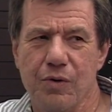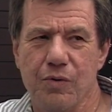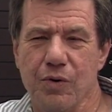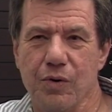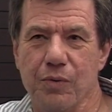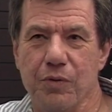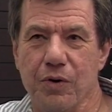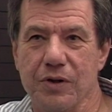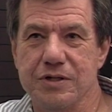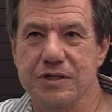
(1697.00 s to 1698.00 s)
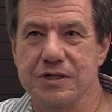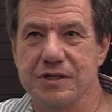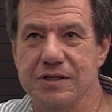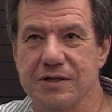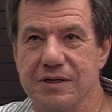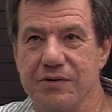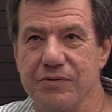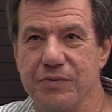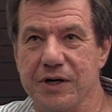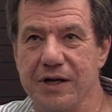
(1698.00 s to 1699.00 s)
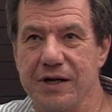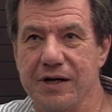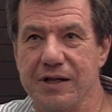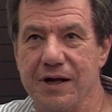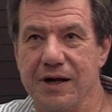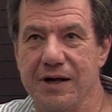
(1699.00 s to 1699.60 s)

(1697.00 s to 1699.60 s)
Rollerball is just, everybody hated that.